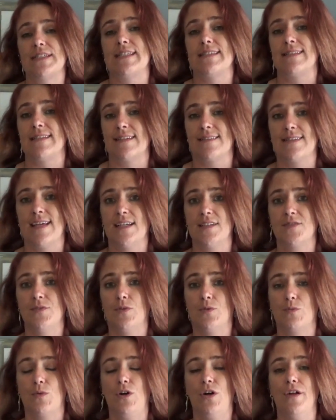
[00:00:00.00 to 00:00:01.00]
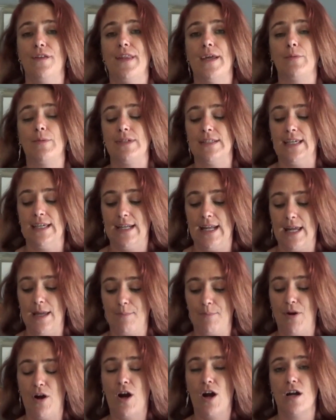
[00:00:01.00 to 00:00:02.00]
is a successful roll, and they would get a
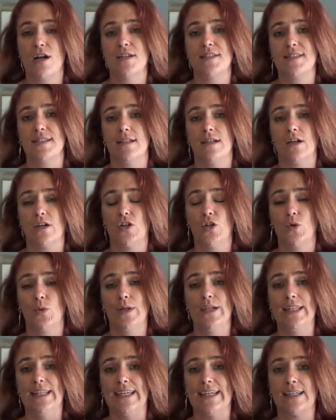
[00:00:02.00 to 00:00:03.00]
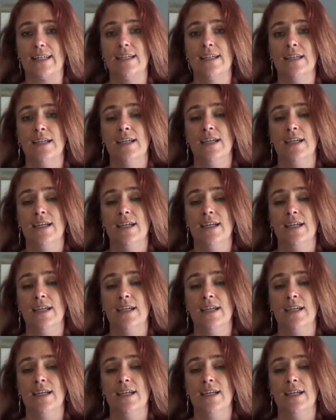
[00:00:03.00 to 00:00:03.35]
partisan acrylic